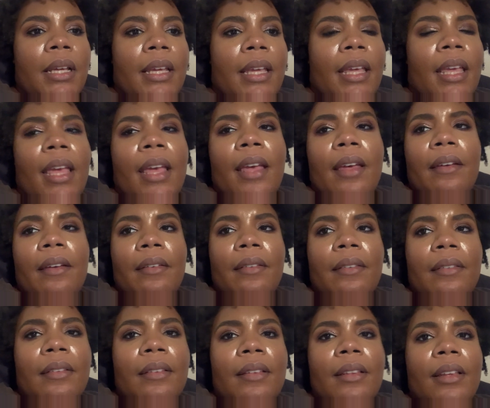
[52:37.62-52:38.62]
Yeah.
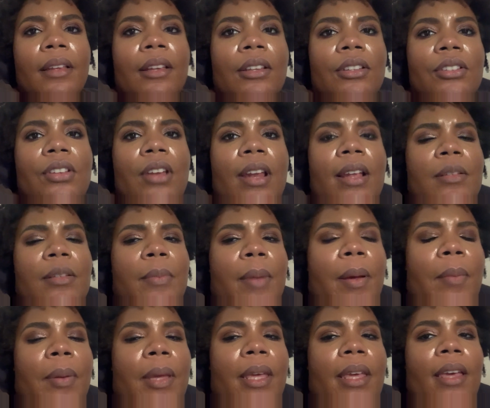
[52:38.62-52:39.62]
So that's my
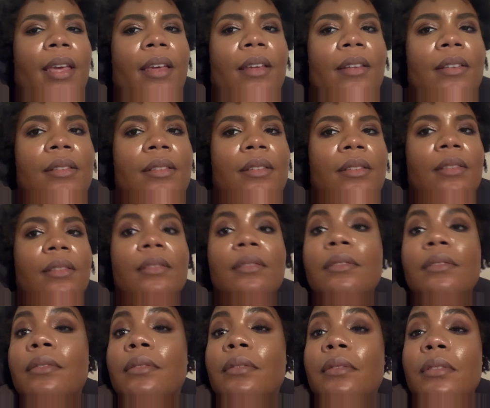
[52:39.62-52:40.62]
PS.
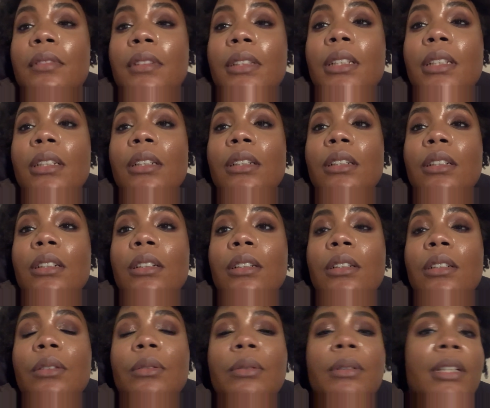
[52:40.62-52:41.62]

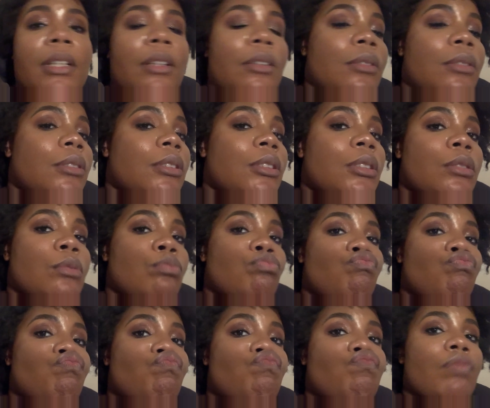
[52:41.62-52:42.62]
What else?
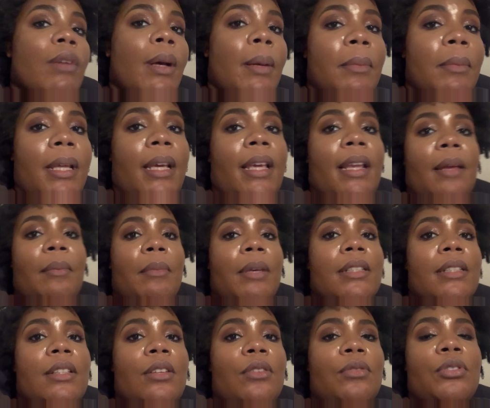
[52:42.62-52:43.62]
I'm looking at
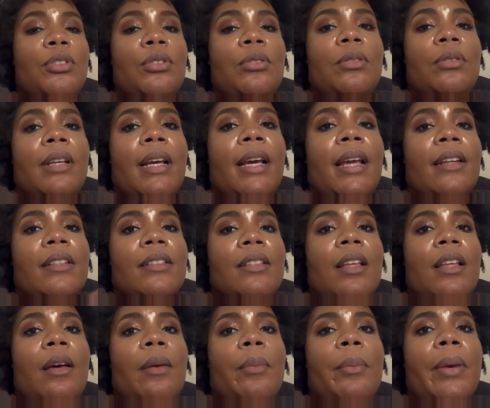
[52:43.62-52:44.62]
myself too. I gotta
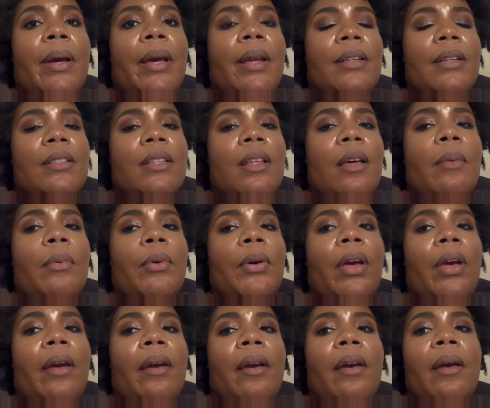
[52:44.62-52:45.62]
stop.
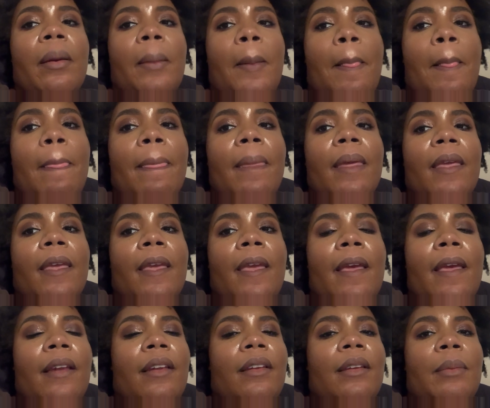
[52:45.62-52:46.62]
Okay.
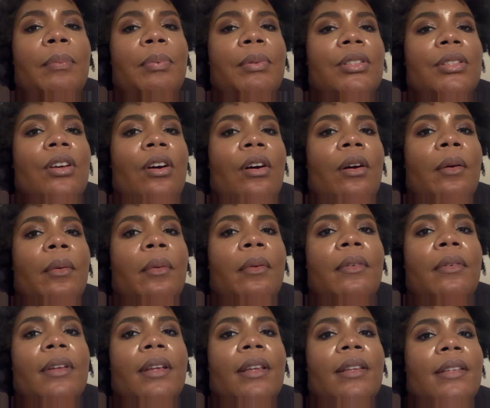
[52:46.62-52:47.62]
Yeah, the lip is
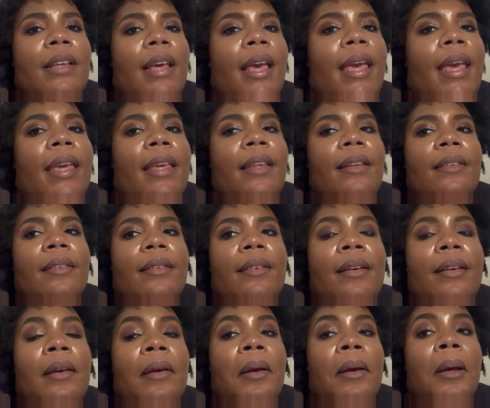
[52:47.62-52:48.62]
gone because I ate.
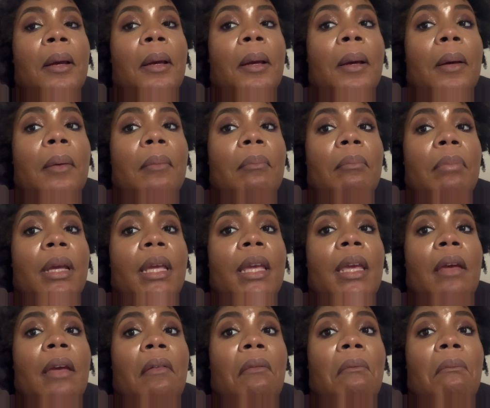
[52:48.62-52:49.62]
But
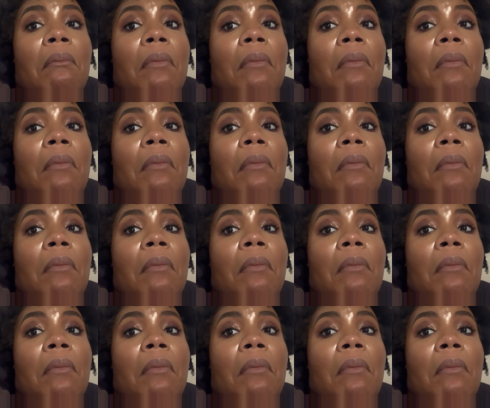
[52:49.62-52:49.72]
yeah.